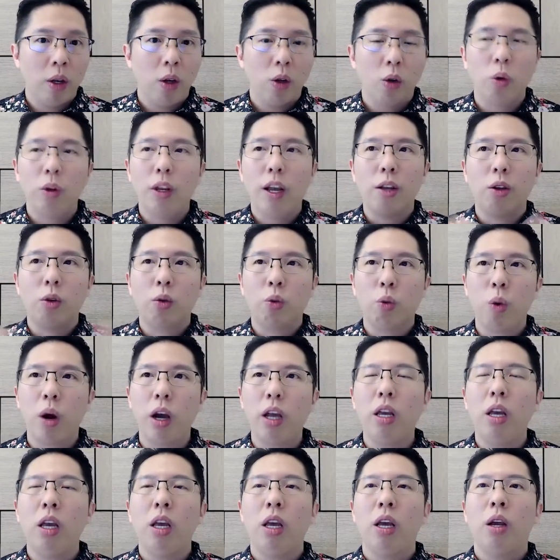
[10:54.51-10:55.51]
So that is
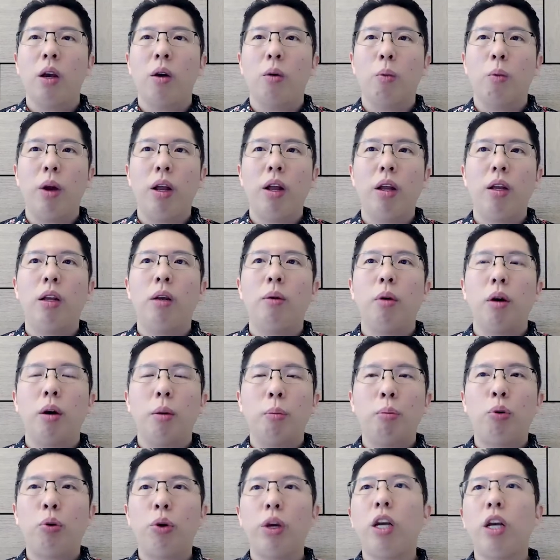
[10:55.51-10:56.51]
why when
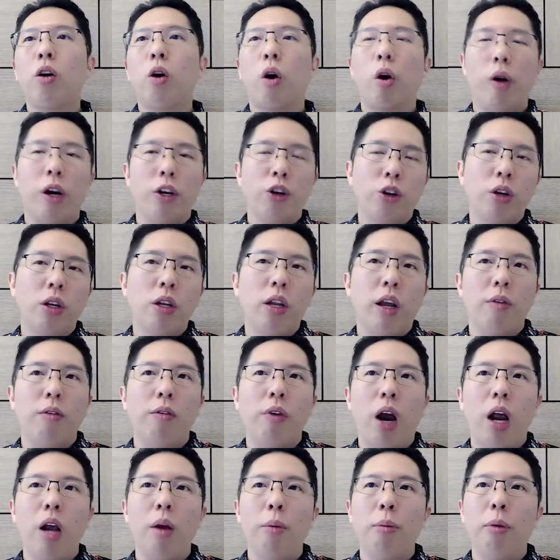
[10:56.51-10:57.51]
a pre-correction
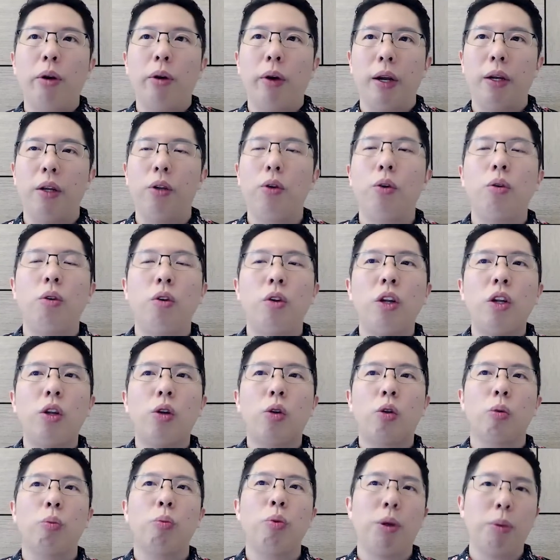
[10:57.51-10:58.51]
environment, right, you
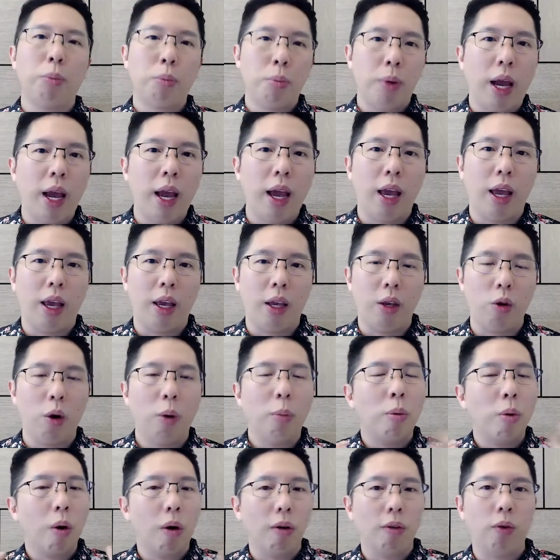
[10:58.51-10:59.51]
need to prepare
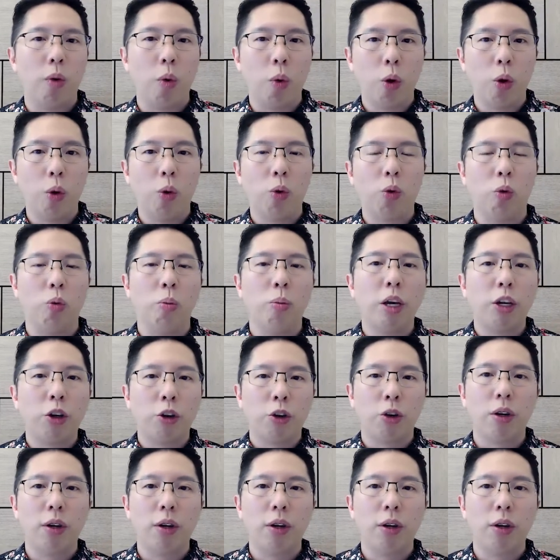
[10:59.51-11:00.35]
your portfolio to make